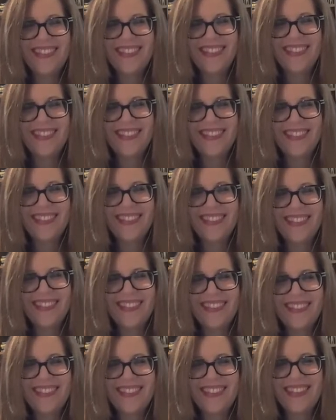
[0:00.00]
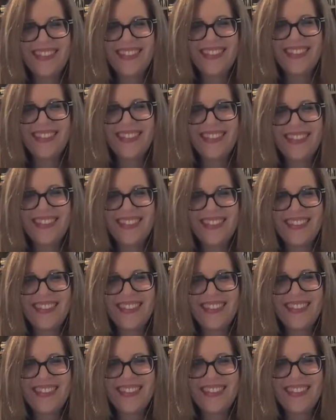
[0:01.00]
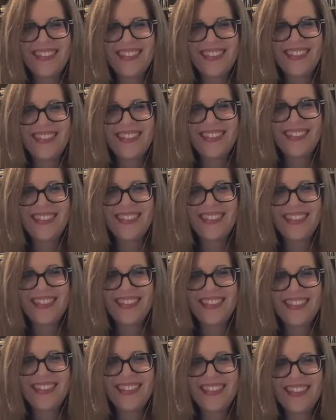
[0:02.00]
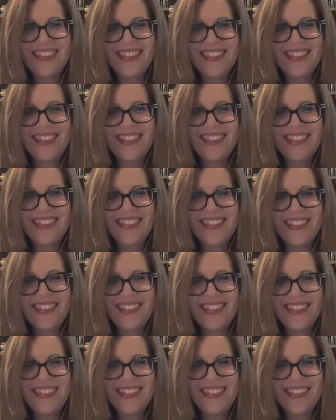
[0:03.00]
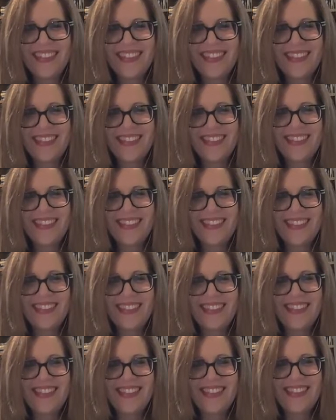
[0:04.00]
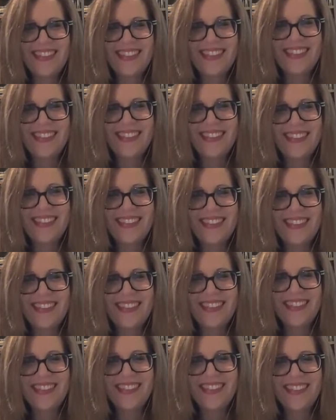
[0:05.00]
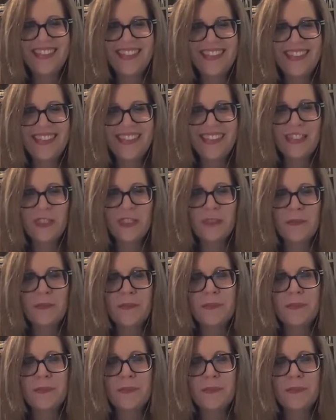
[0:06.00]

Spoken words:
No words are spoken by the person on screen.